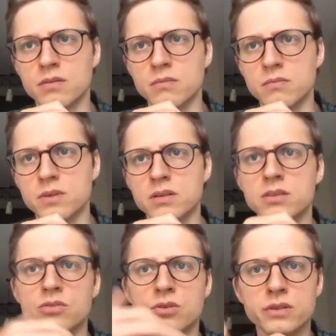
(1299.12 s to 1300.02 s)

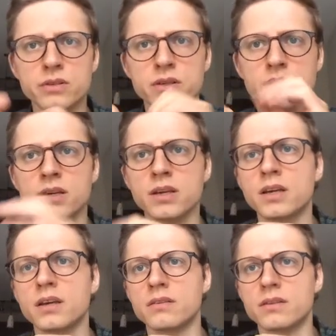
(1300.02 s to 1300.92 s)
internally
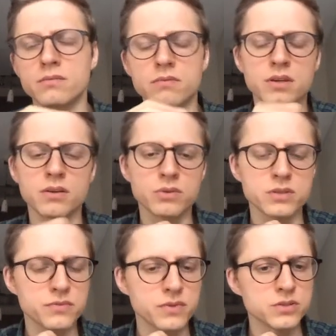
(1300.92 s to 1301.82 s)
our
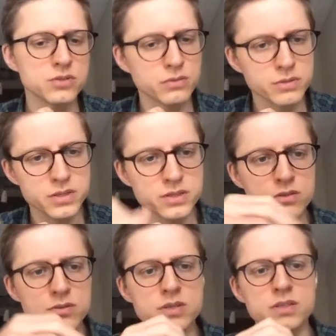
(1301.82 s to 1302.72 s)
different services
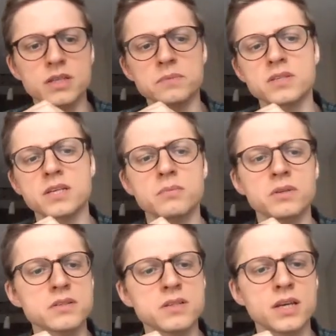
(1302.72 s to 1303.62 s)
use the same
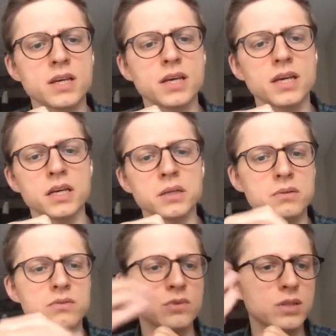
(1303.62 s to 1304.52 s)
schemas, and
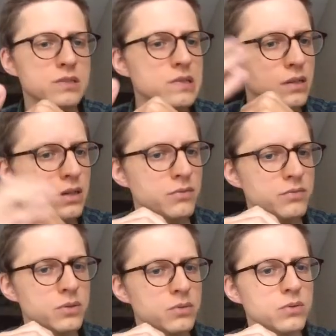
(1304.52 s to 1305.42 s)
it would also allow
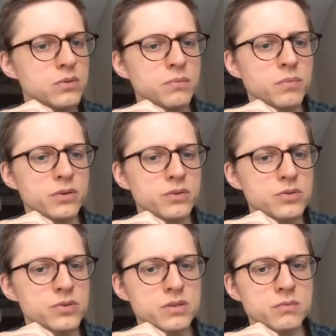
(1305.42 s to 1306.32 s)
to
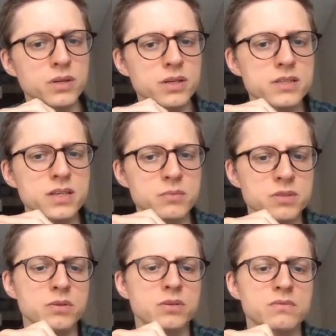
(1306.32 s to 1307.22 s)
produce better schemas,
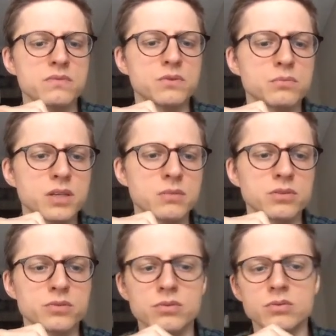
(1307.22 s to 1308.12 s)
because we would be able
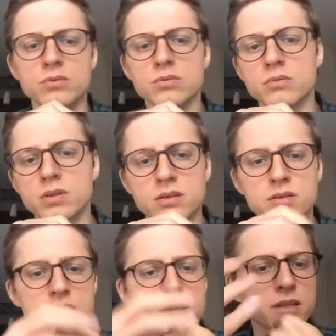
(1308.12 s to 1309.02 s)
to do
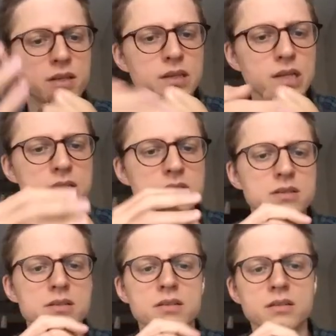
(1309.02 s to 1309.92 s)
static
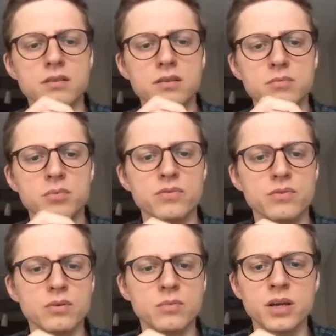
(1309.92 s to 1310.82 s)
analysis and
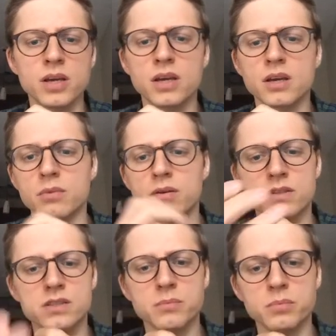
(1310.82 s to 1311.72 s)
perform
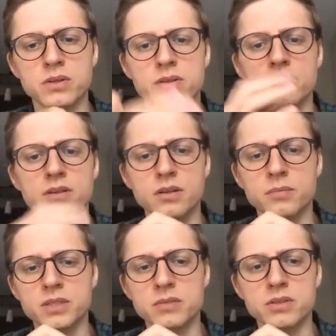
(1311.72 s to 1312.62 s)
backwards
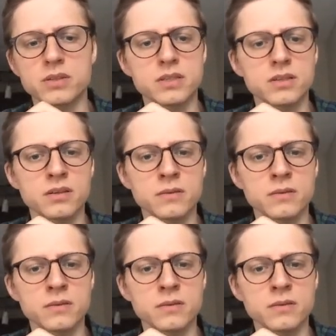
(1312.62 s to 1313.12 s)
compatibility